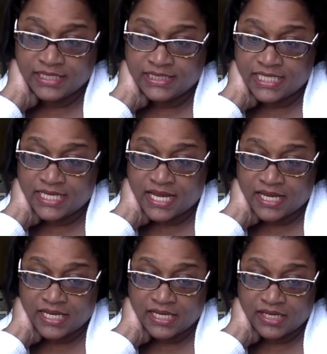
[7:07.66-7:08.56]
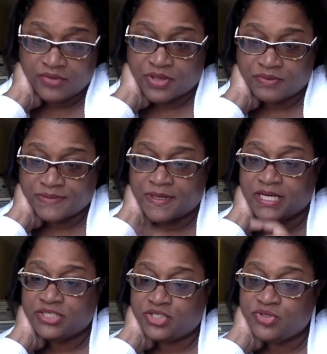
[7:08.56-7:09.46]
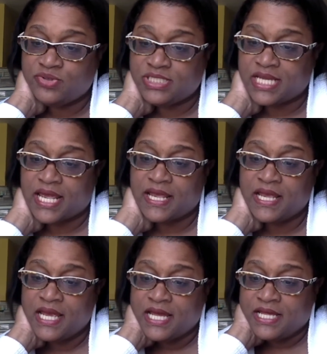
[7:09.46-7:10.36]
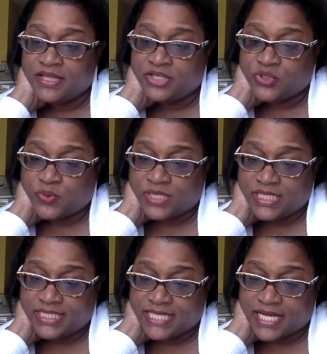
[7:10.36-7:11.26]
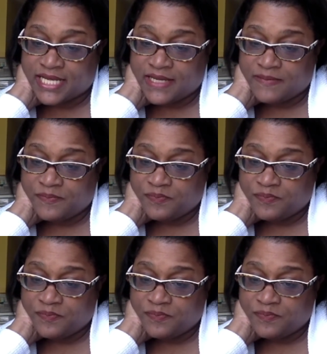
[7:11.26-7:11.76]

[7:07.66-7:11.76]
did not, oh, that was Monday. Tuesday, the 22nd,